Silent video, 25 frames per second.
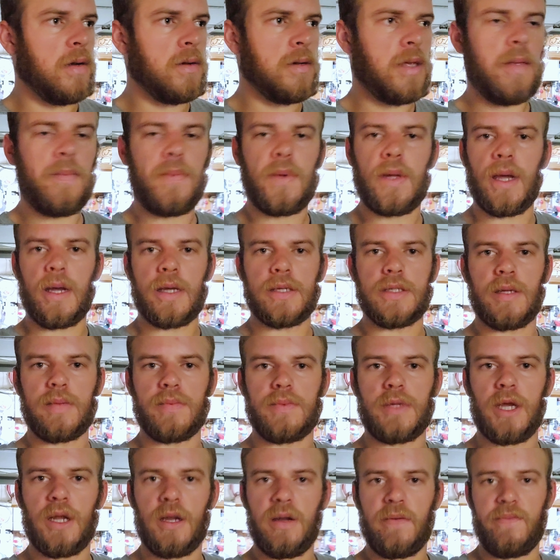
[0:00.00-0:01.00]
I'll keep you guys
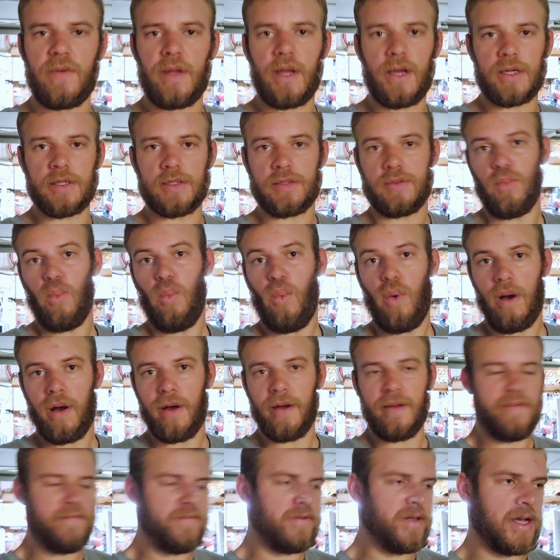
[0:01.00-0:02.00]
updated if you guys
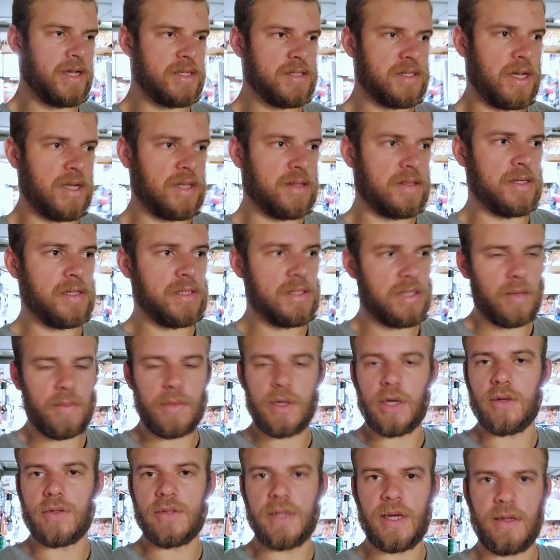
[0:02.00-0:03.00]
want. If you guys like these, let
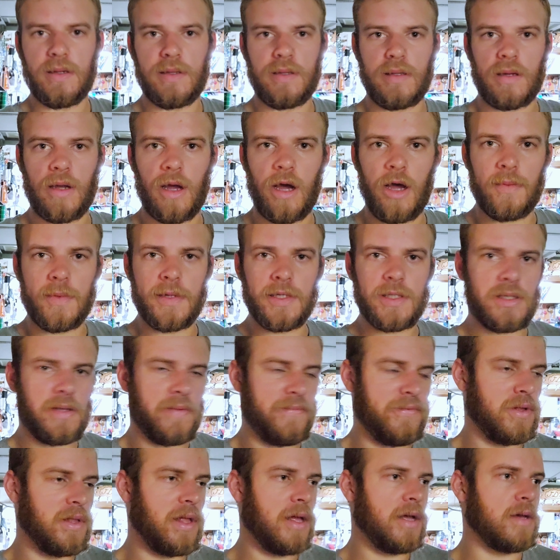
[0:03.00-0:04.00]
me know down in the comments
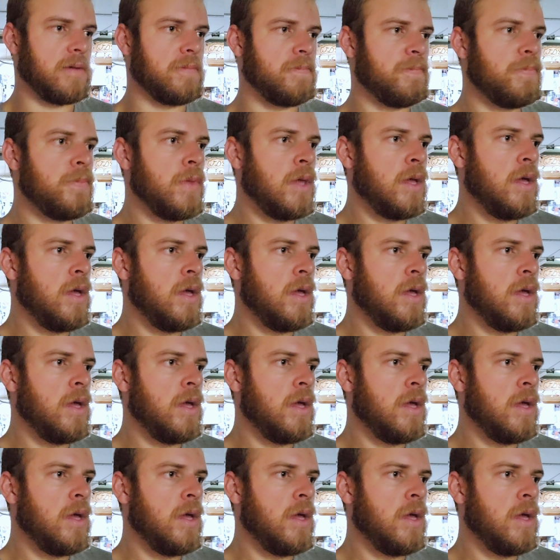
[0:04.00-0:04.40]
if you like them.